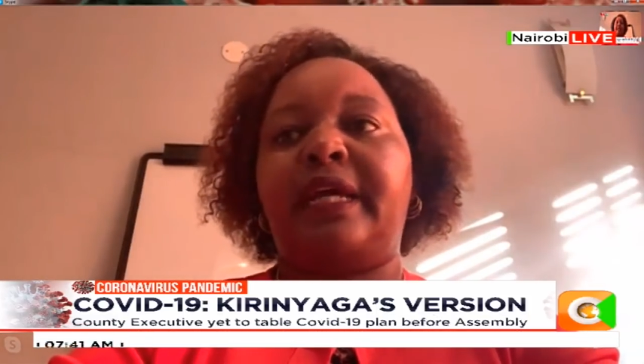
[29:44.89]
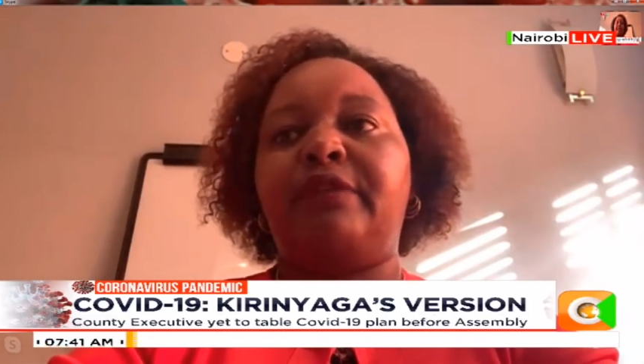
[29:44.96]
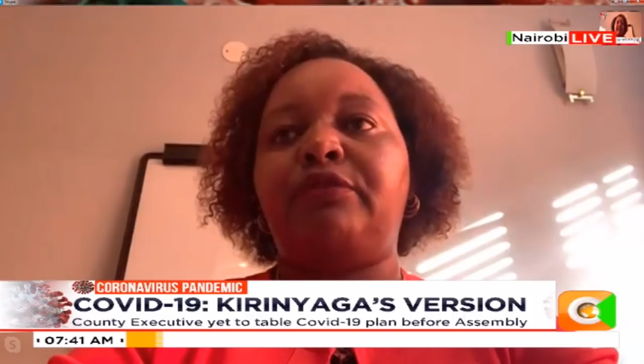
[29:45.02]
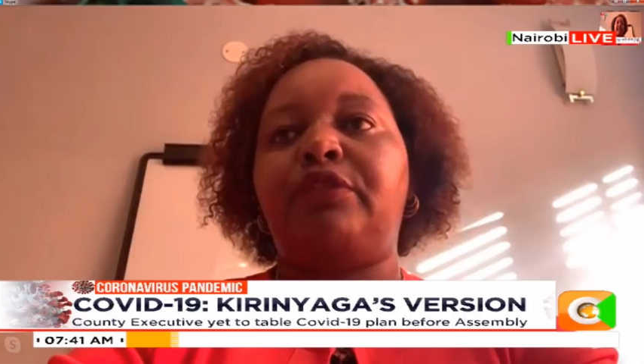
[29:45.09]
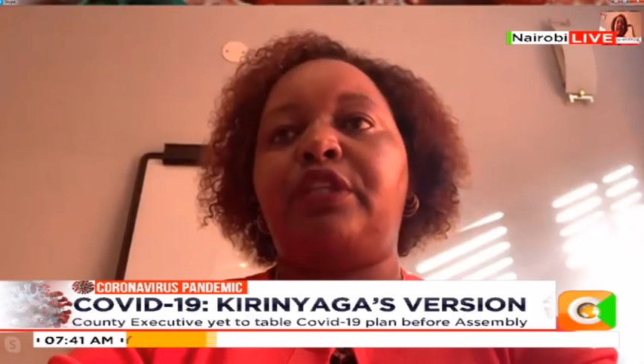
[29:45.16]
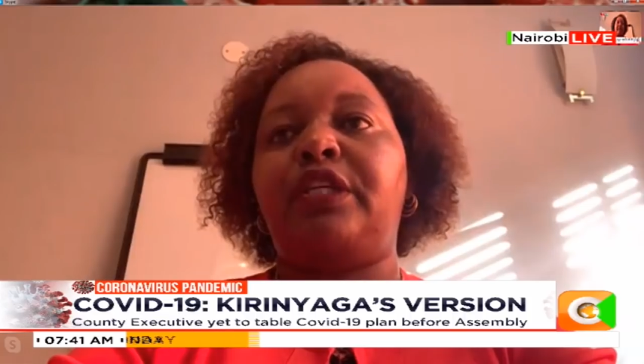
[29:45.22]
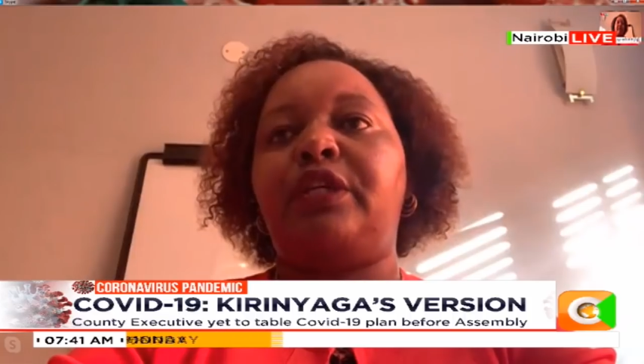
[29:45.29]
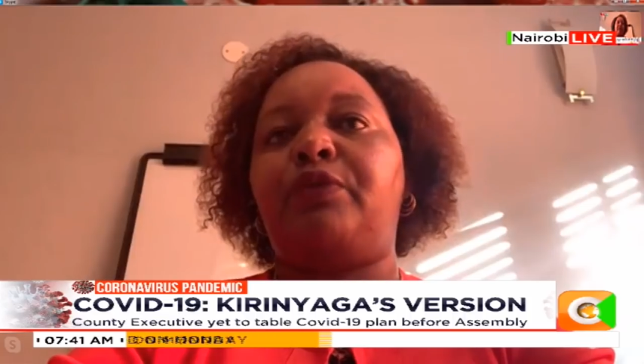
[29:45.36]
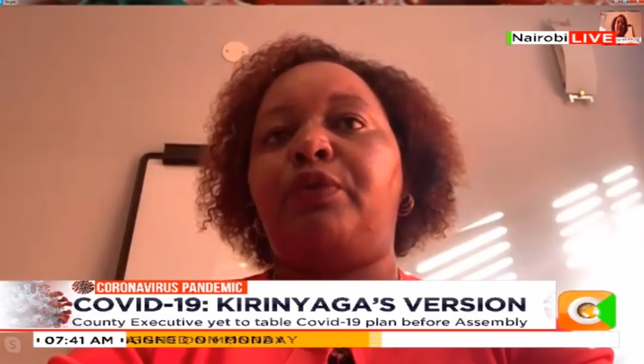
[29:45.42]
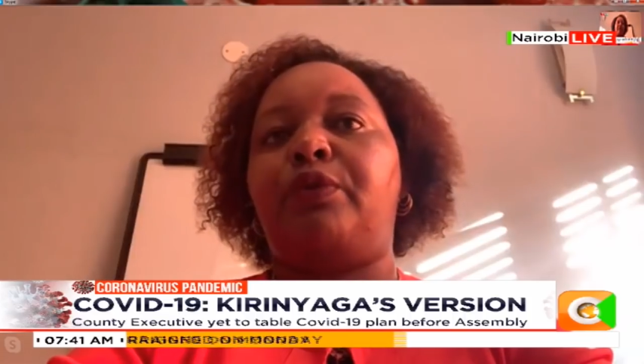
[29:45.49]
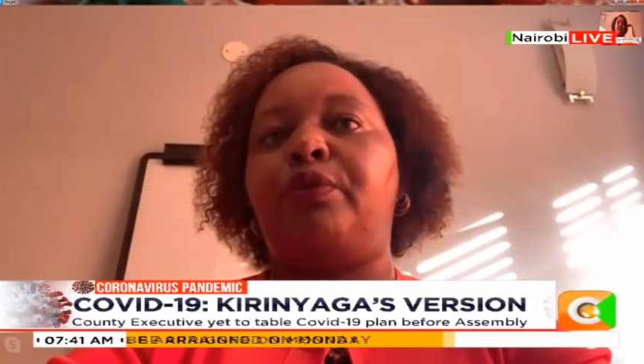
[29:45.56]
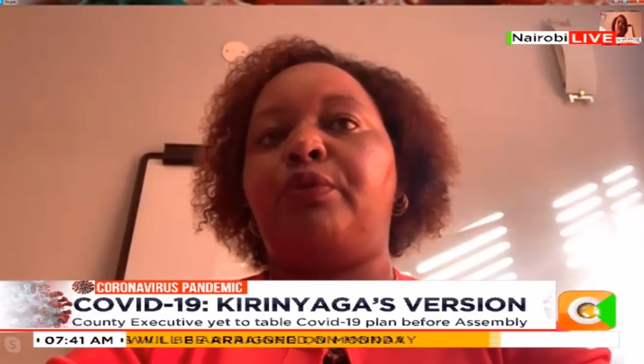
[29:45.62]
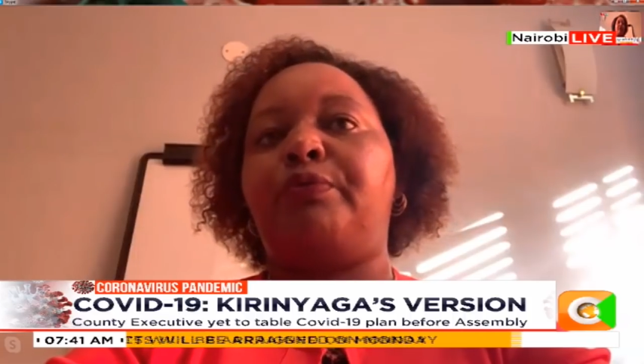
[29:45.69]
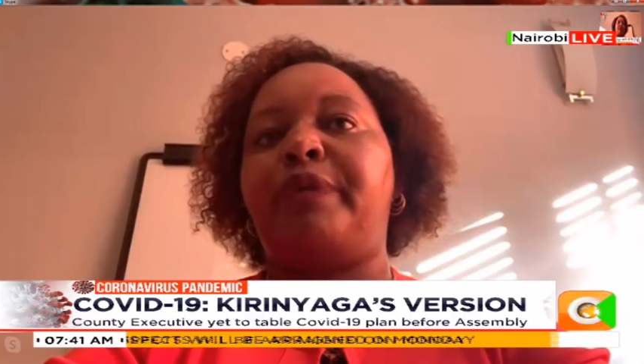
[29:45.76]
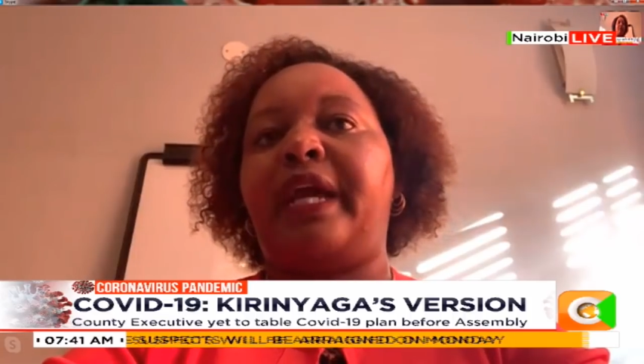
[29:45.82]
I don't think we
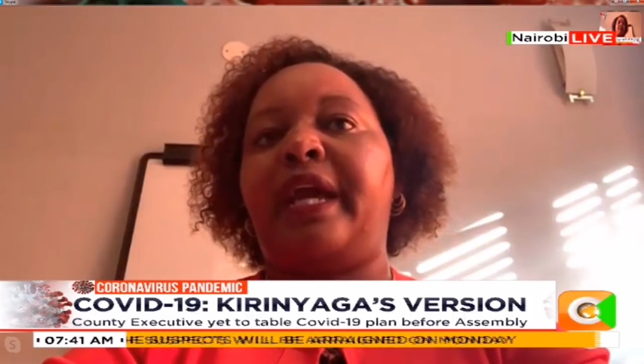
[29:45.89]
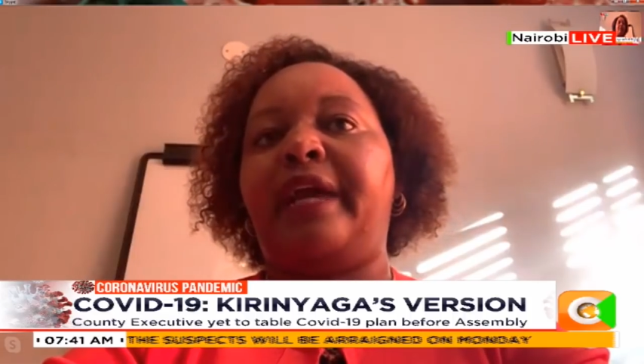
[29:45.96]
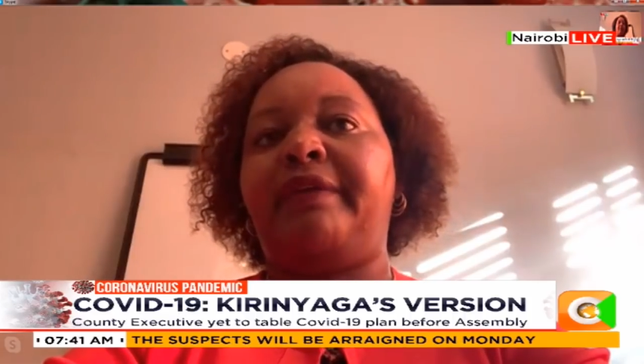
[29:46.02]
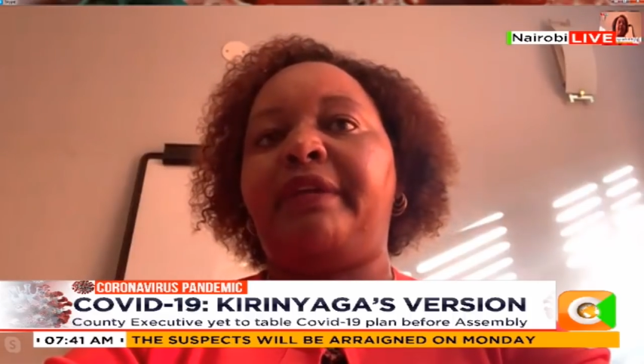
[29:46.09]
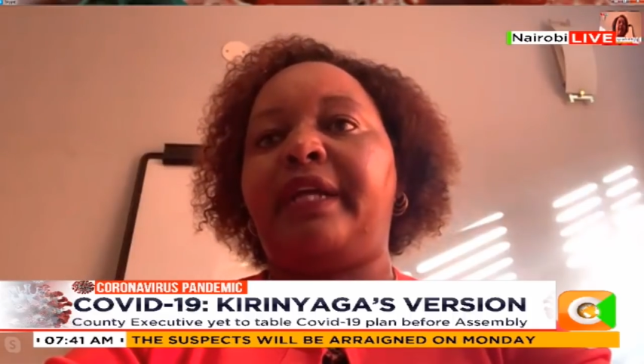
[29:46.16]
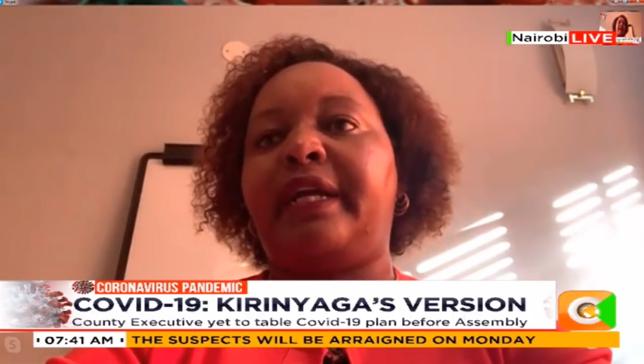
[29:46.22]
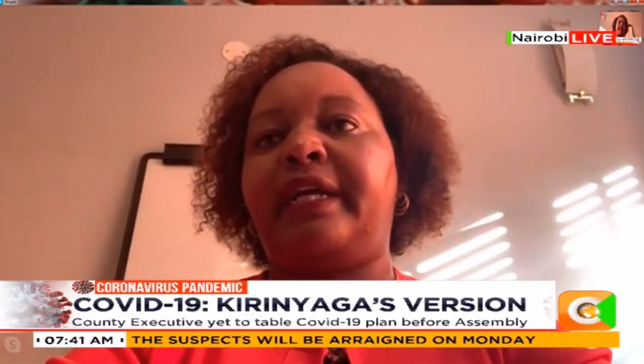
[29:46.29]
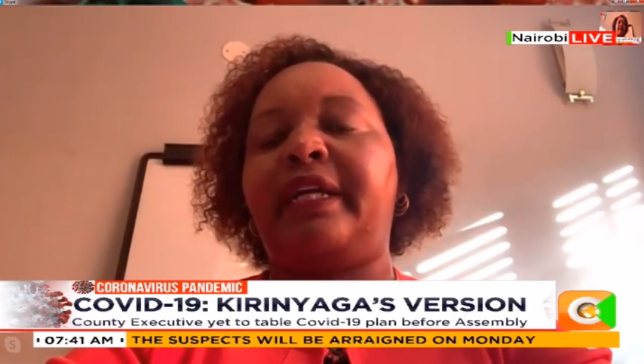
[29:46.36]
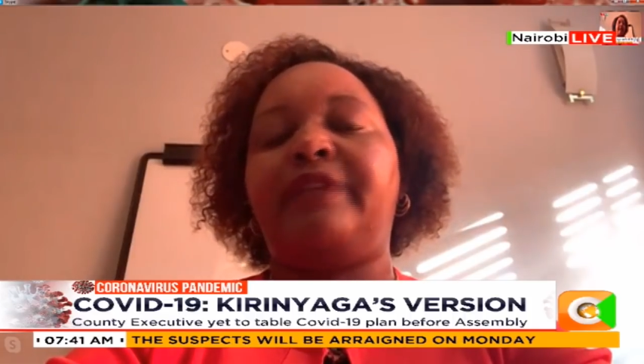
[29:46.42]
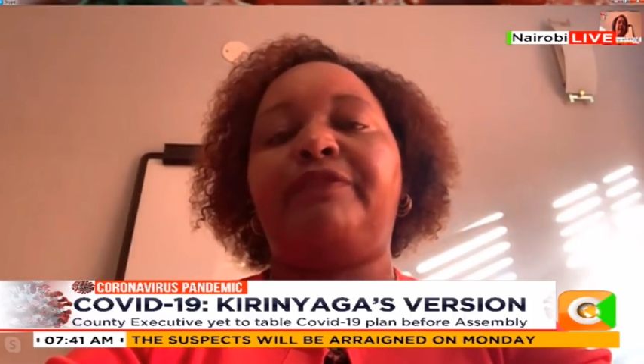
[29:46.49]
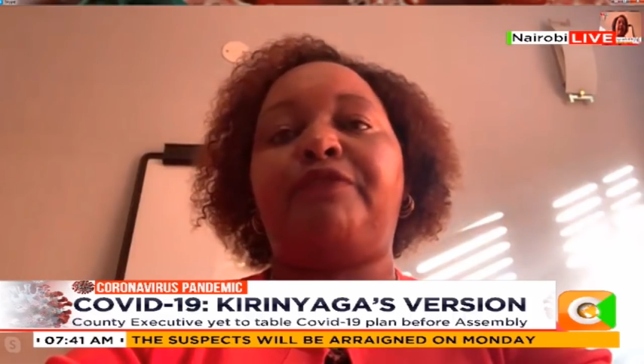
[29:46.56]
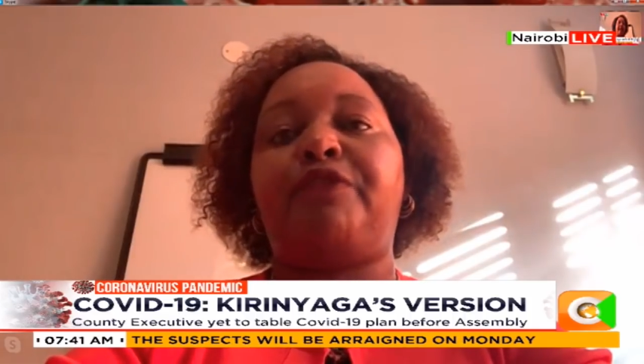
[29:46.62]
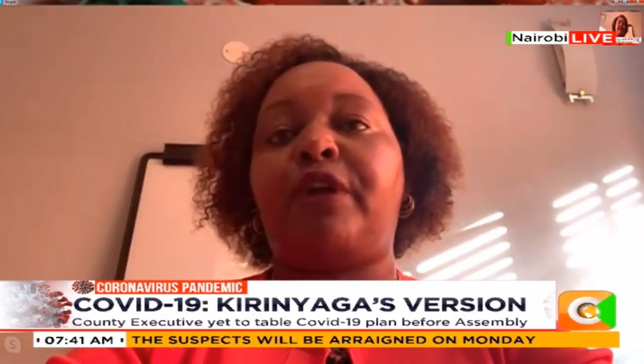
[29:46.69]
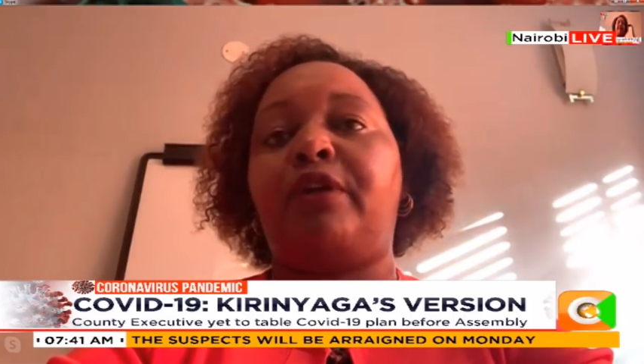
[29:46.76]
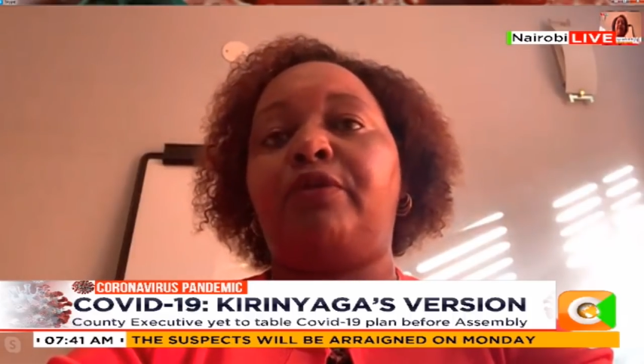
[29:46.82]
will be hiring again
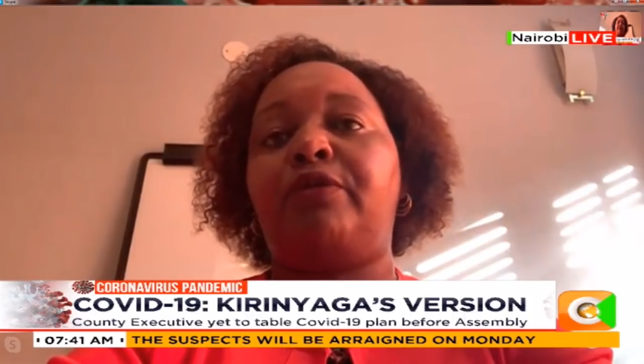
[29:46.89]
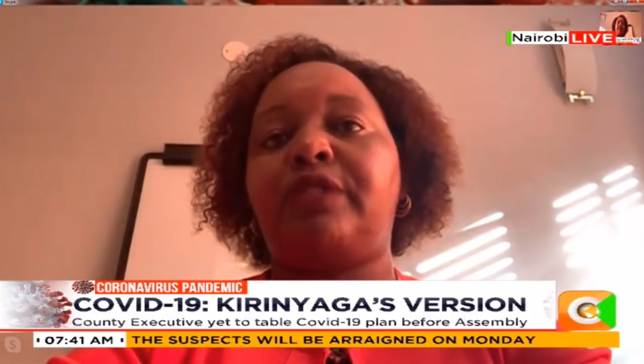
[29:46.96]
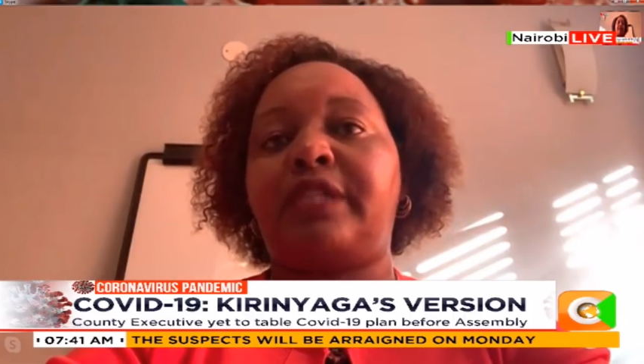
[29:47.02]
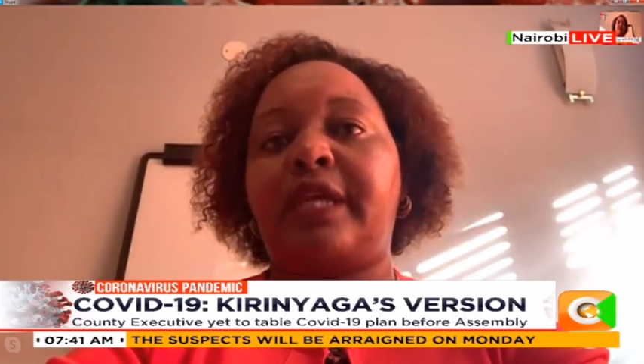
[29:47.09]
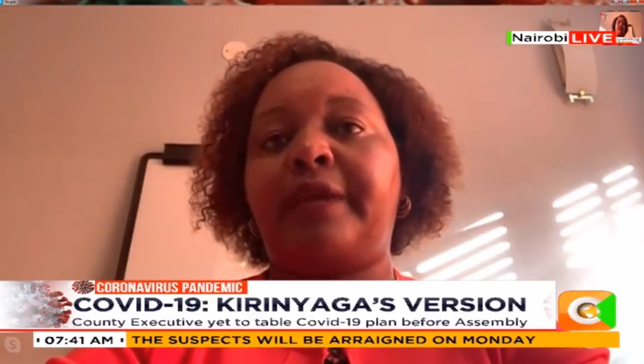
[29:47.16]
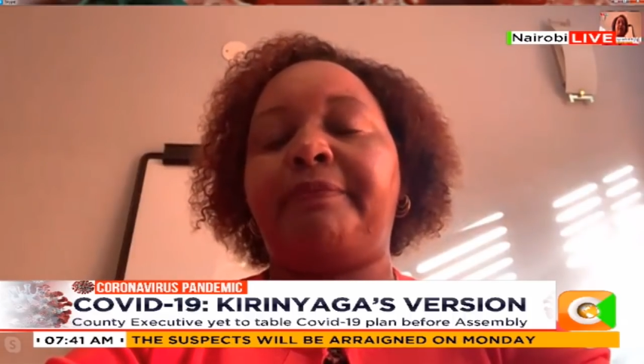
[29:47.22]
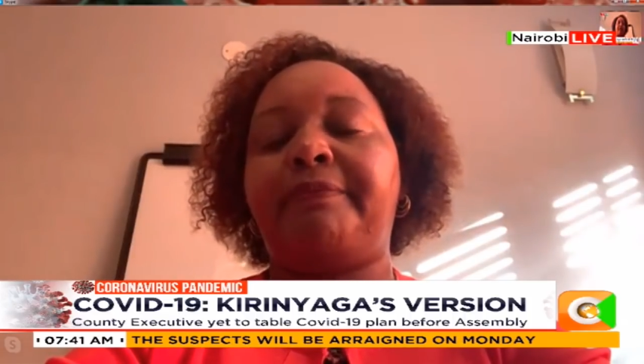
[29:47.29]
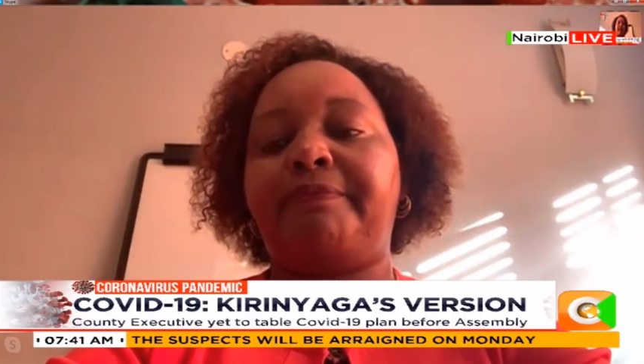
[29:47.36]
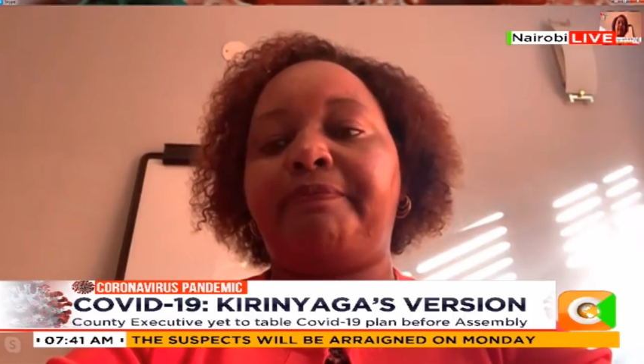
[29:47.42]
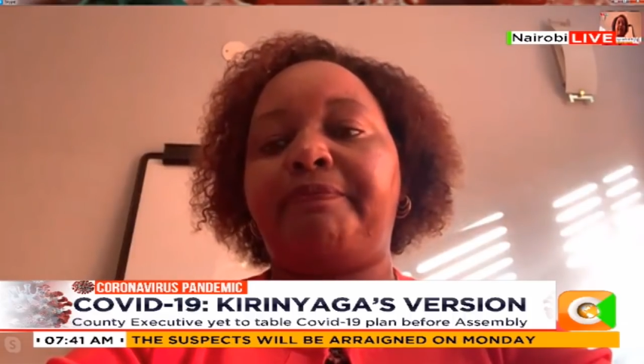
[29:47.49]
for a long time.